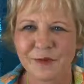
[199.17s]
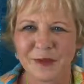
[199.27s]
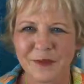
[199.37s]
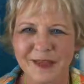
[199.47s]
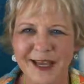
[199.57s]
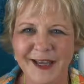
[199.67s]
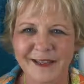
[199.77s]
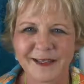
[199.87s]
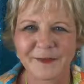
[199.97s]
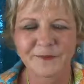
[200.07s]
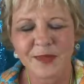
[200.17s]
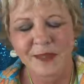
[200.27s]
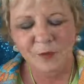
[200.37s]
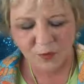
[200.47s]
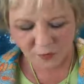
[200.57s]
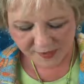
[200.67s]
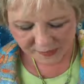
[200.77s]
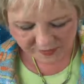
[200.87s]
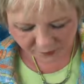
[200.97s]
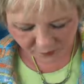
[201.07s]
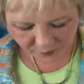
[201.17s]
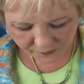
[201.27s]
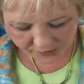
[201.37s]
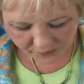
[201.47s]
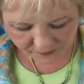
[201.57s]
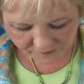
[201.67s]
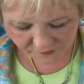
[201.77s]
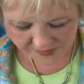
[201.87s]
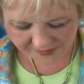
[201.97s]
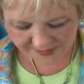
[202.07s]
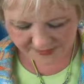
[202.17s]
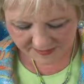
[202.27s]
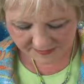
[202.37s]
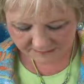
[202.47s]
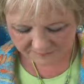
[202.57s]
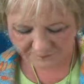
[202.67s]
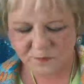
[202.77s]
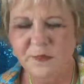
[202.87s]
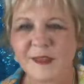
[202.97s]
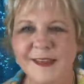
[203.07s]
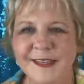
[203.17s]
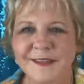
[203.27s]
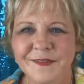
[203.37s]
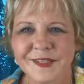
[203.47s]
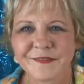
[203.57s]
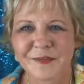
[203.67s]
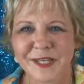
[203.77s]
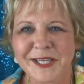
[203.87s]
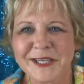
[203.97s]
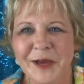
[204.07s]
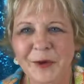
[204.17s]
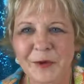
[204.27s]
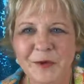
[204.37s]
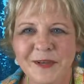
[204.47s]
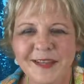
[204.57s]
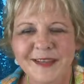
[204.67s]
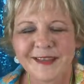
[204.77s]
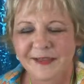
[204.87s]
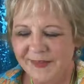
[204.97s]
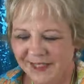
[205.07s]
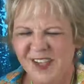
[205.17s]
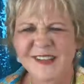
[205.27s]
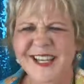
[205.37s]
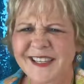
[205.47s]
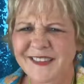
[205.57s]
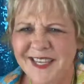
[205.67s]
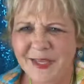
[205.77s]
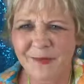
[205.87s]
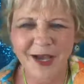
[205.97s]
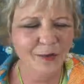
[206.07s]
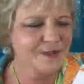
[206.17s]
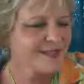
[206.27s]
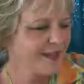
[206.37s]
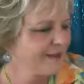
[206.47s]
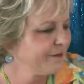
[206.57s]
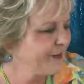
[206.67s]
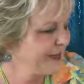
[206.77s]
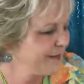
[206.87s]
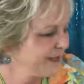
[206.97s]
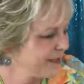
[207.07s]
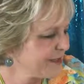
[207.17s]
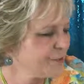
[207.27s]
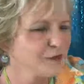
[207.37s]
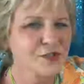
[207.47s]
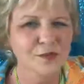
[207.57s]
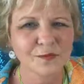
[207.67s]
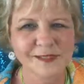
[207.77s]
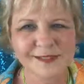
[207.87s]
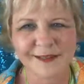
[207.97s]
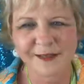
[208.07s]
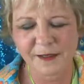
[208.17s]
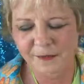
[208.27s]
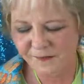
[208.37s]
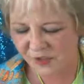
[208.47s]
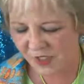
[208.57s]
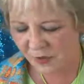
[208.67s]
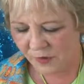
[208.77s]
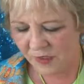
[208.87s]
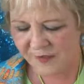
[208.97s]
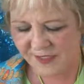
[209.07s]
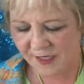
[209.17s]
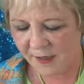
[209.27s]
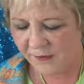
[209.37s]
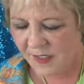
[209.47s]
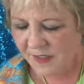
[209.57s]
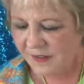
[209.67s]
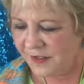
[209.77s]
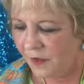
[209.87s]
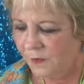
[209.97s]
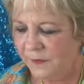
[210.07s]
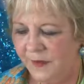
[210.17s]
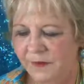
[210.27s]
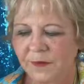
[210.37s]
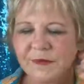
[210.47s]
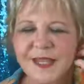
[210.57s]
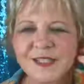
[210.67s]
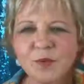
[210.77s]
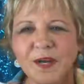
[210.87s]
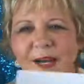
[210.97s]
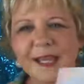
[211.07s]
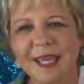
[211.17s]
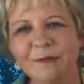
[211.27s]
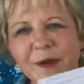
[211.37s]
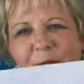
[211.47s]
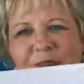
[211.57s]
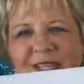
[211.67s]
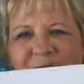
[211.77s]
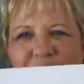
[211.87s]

remember that? Well, when I was preparing for this this video, that's all I could think about was how that commercial was shown all the time. So that's why I came up with this